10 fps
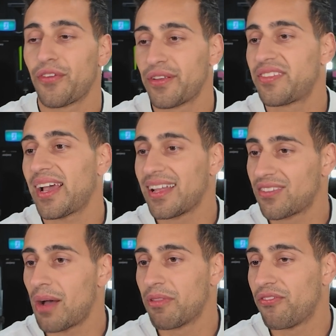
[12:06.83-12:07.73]
for a
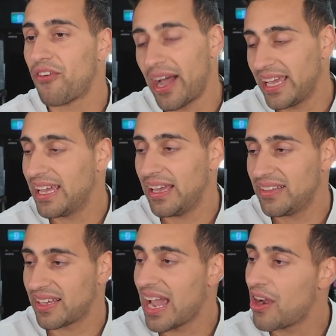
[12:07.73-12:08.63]
second time of the fight,
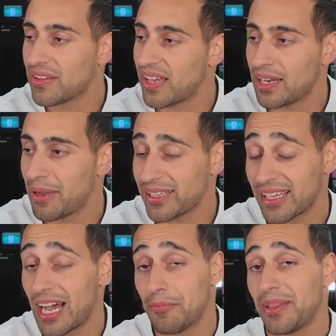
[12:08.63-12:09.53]
he's a guarantee to make
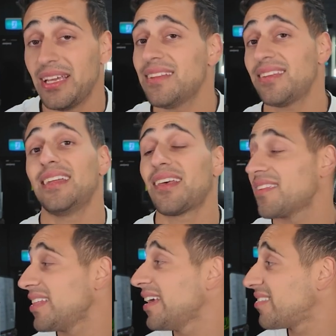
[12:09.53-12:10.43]
the card. But the internet
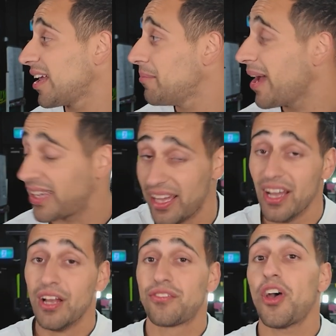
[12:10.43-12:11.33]
doesn't think he's going to make it.
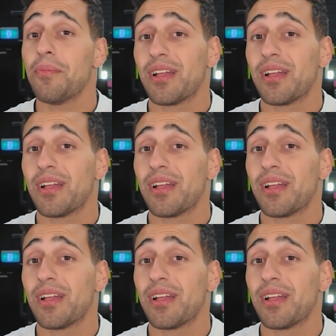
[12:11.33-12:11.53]
So